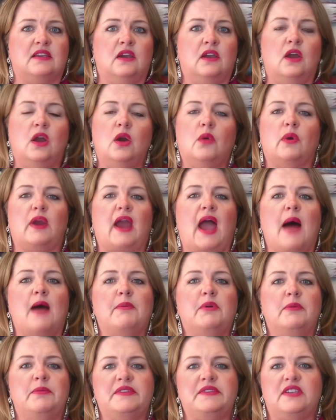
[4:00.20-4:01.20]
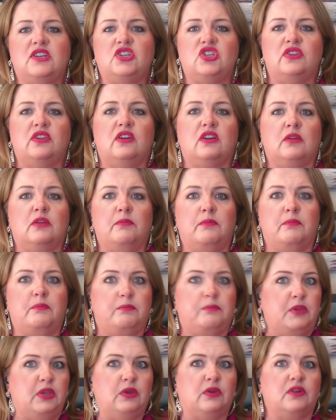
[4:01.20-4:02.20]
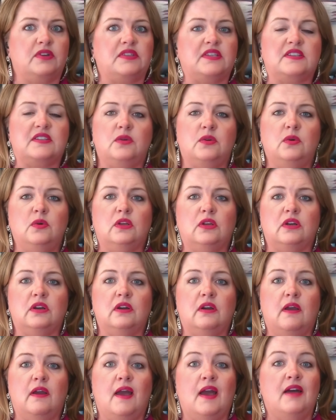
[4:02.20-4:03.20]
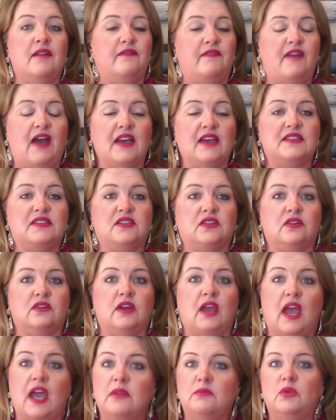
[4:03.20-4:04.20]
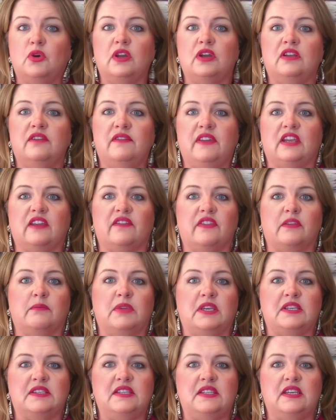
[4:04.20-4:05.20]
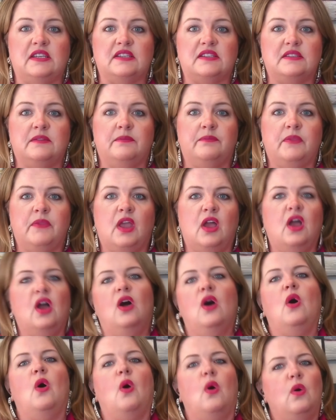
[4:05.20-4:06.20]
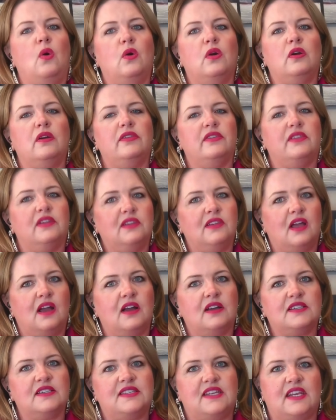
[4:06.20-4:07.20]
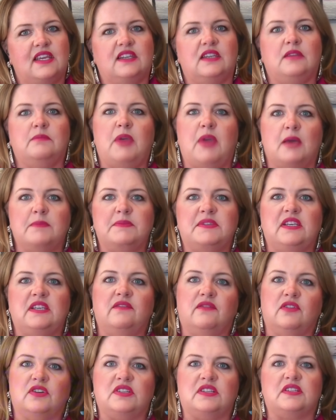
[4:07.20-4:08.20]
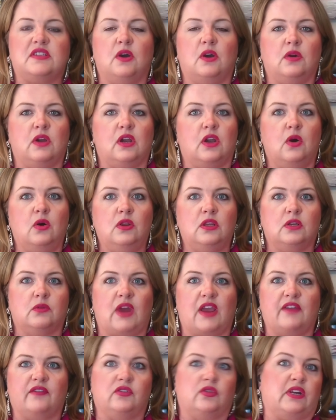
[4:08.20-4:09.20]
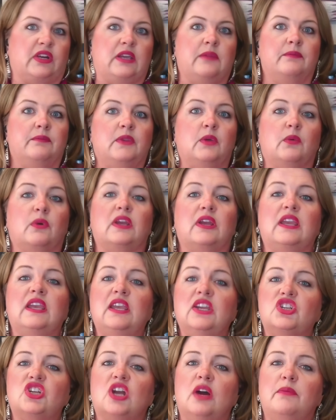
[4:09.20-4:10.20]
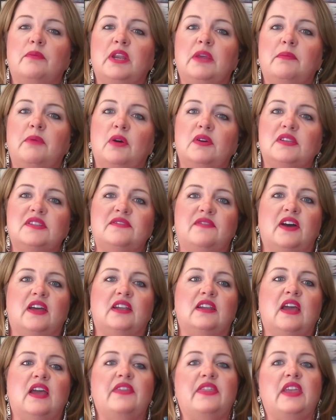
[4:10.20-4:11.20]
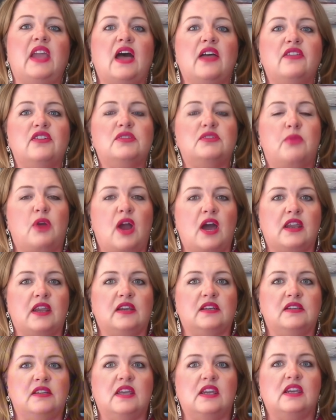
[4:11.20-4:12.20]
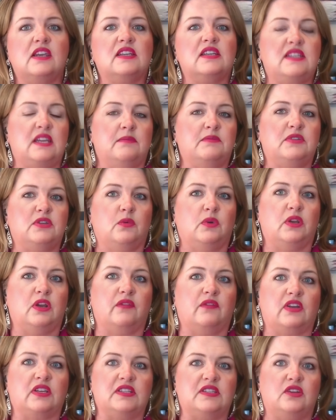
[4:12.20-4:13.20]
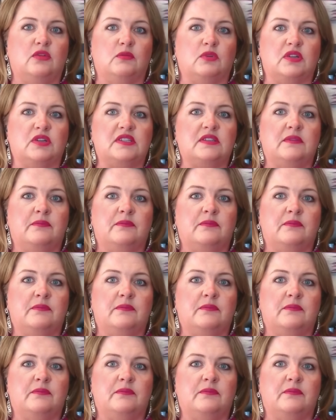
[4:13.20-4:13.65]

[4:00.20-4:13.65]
where Apple positioned their computers as cooler, faster, and more innovative than PCs. Or the long-standing Pepsi versus Coca-Cola rivalry, where each company pokes fun at the other's product in an attempt to win over consumers.